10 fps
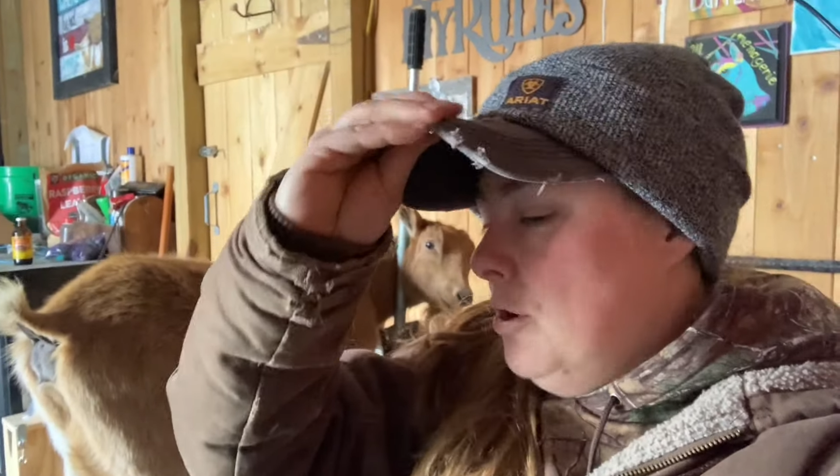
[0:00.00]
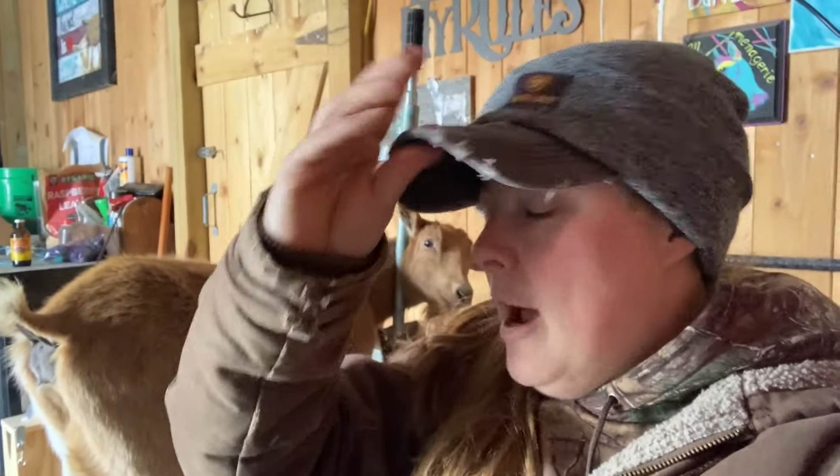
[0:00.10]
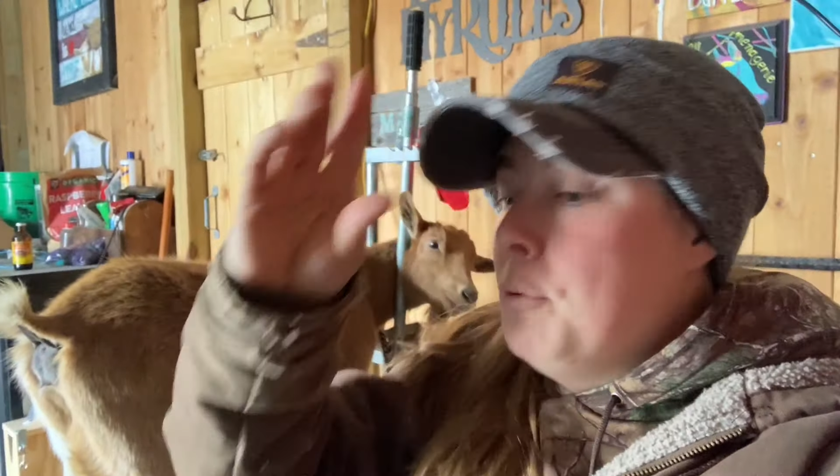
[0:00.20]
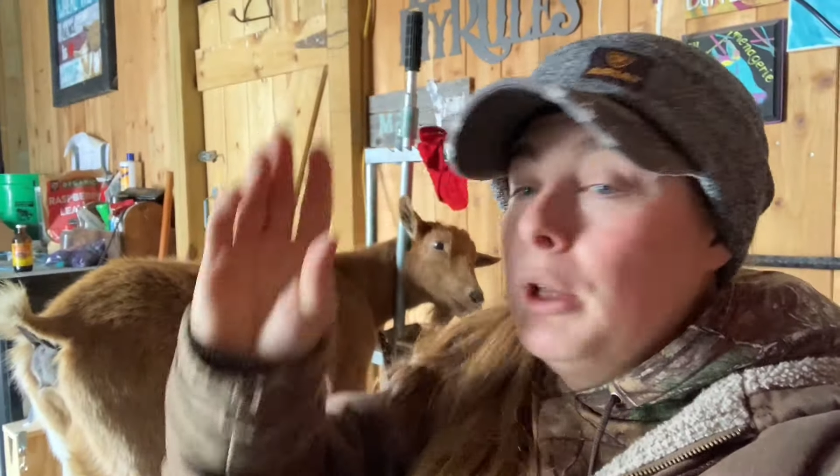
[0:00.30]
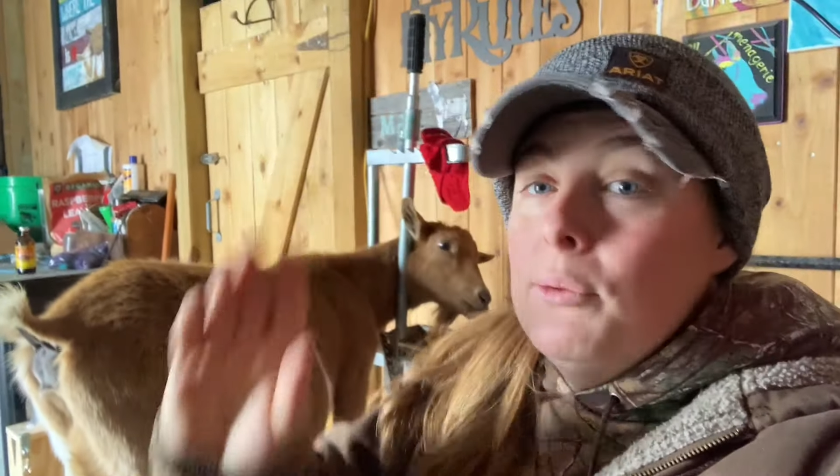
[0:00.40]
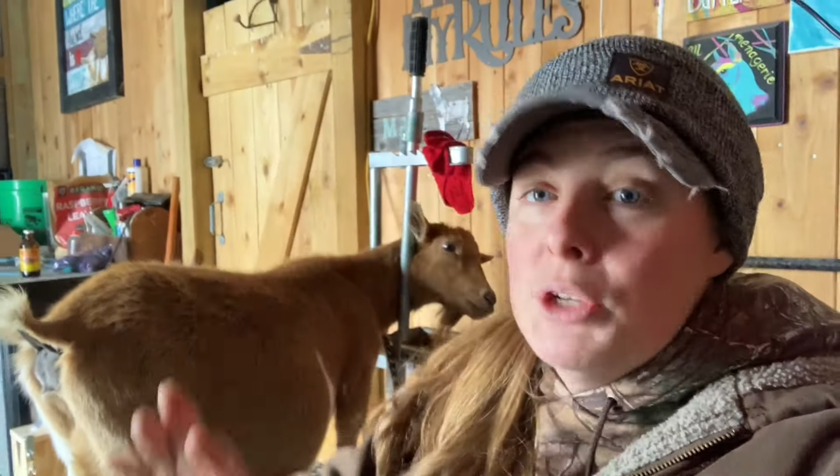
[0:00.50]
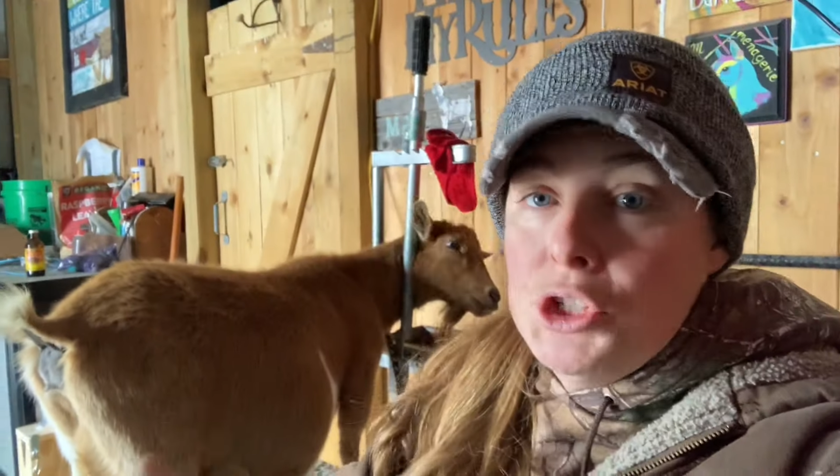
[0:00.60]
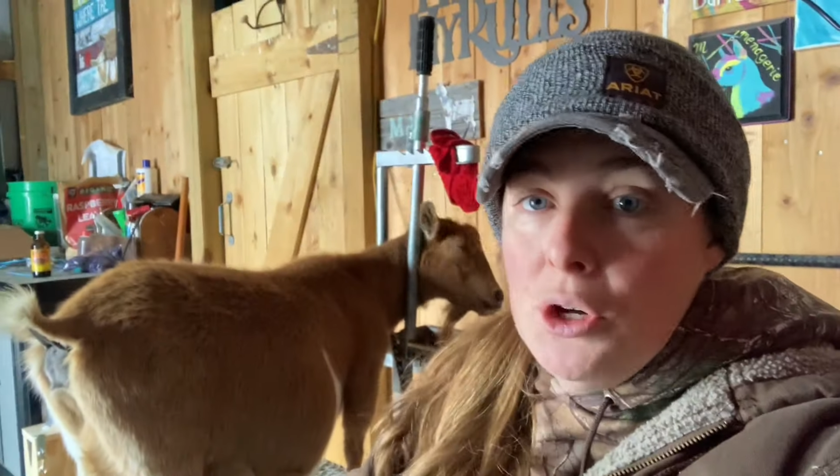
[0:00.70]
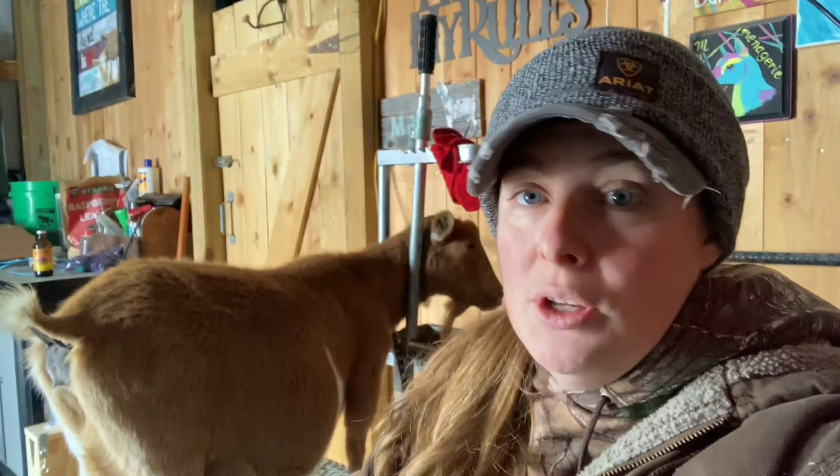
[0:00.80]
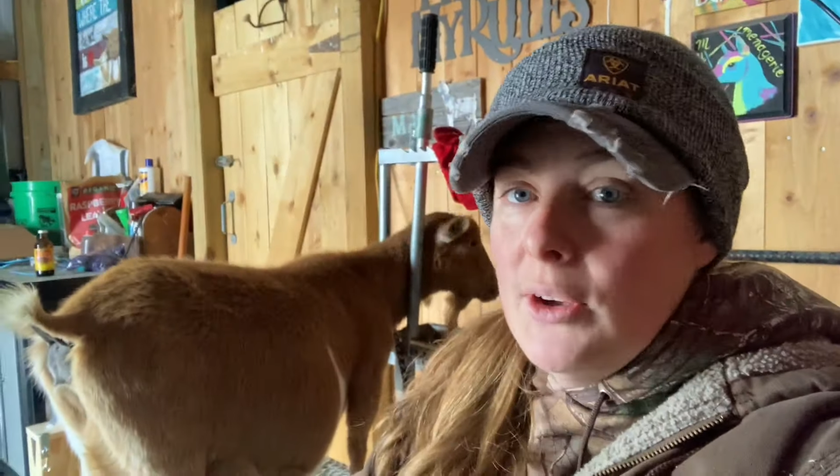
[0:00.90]
I really want to
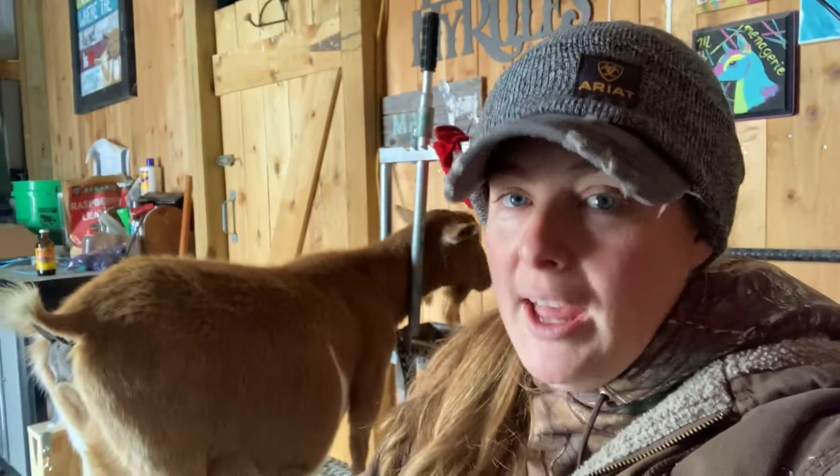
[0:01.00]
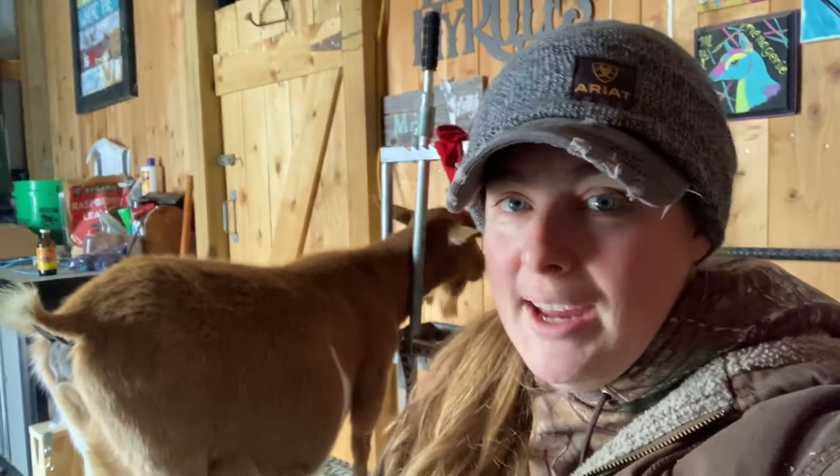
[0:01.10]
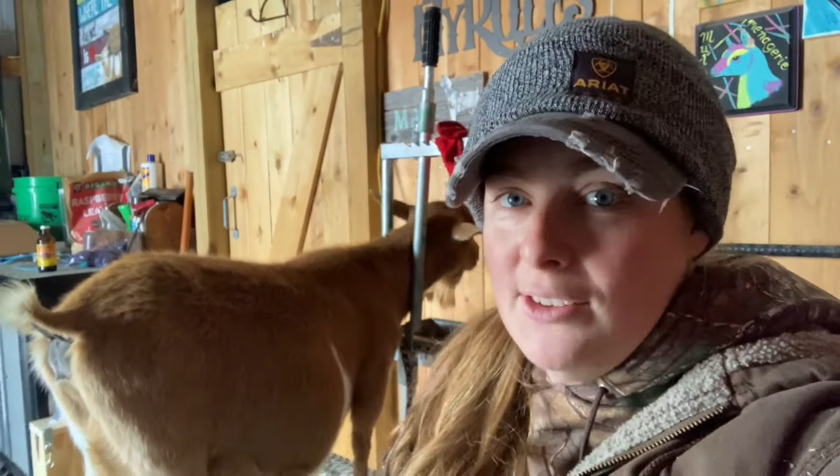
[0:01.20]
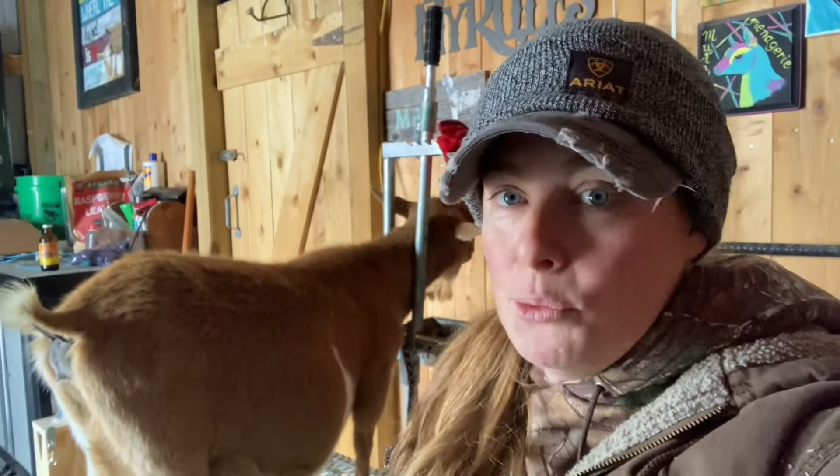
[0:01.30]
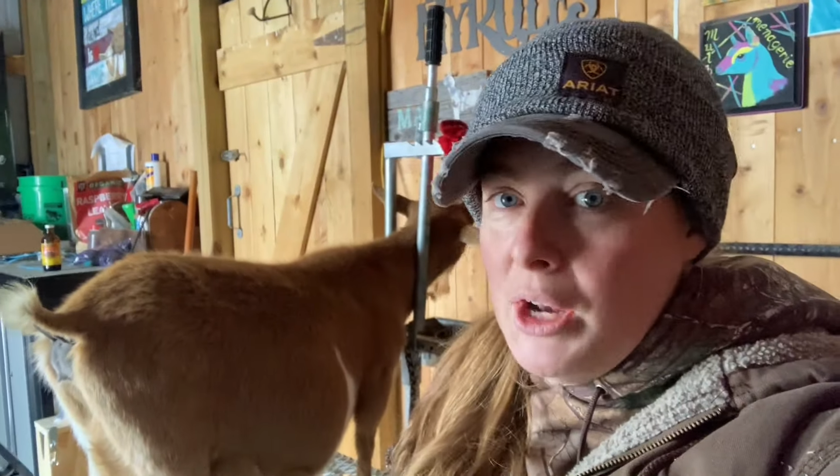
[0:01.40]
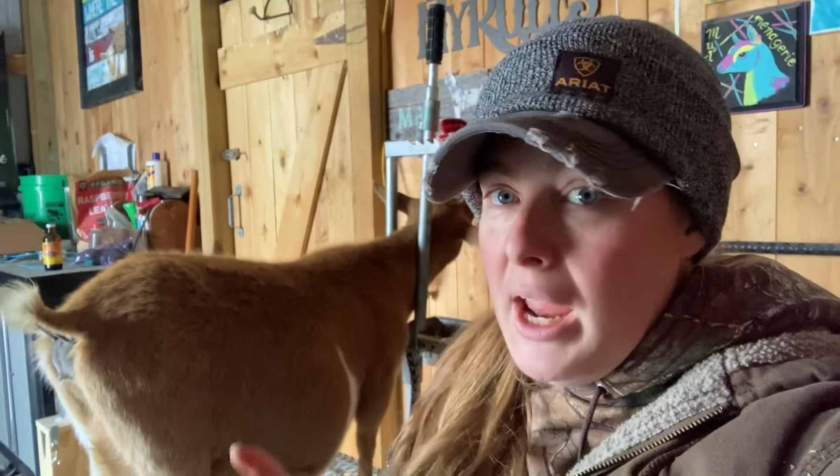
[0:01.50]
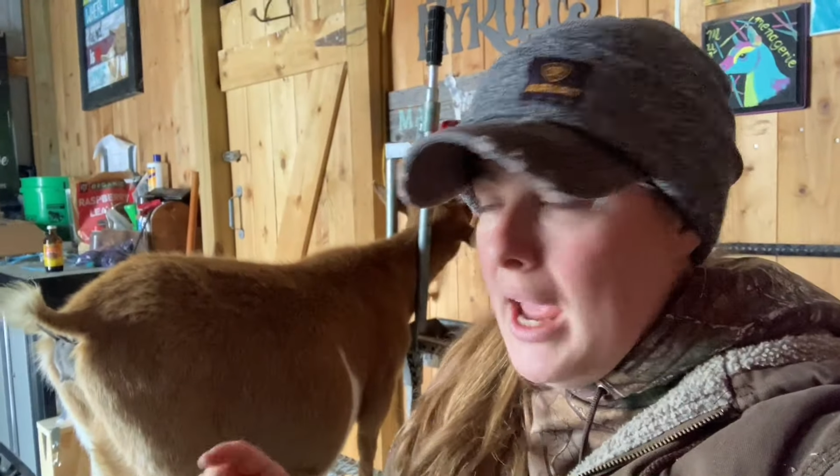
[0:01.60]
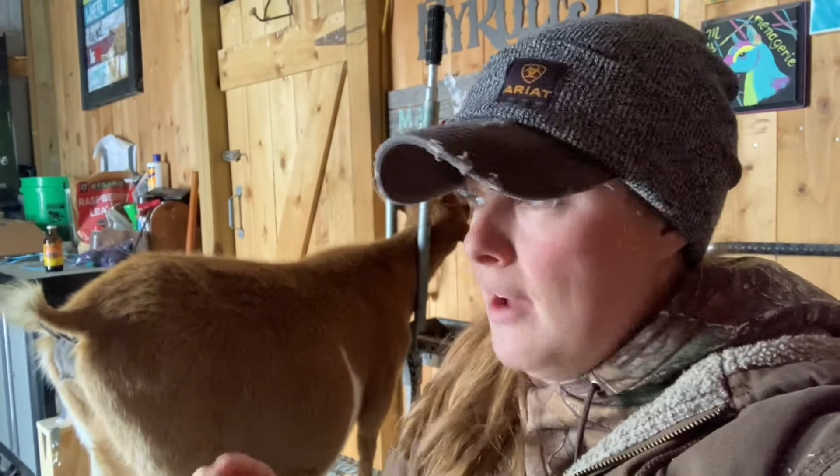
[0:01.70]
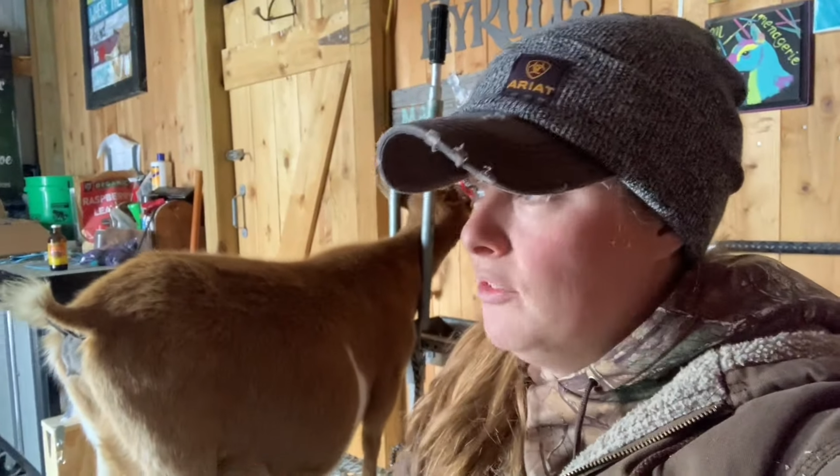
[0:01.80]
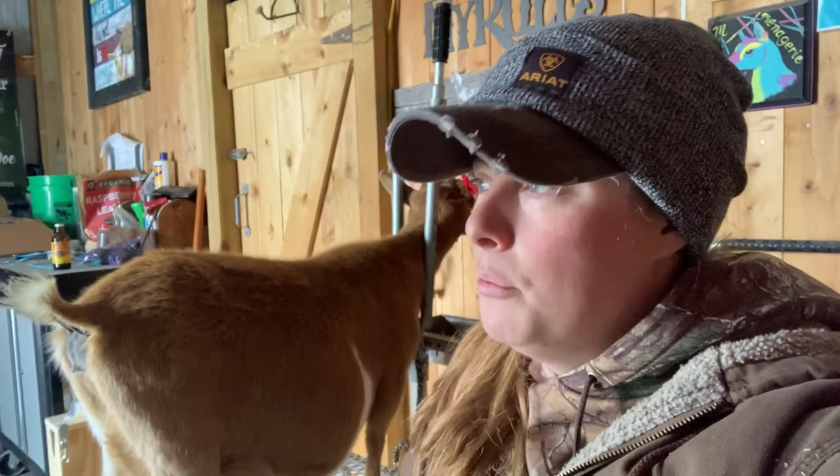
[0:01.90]
show you guys when I
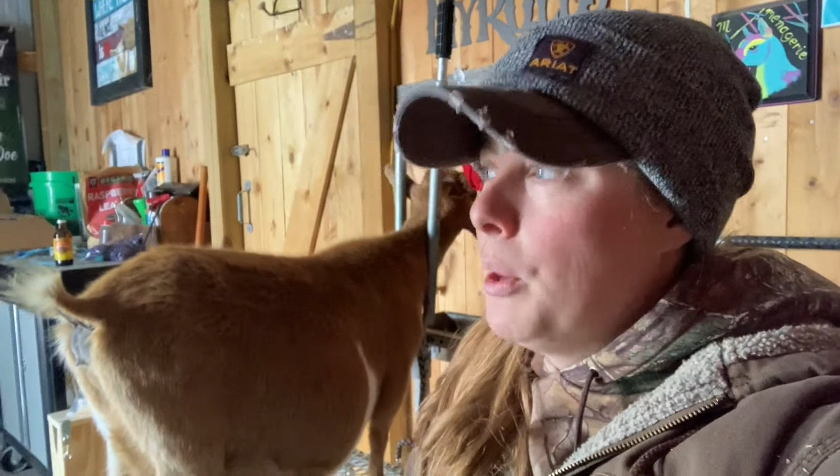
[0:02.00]
have some,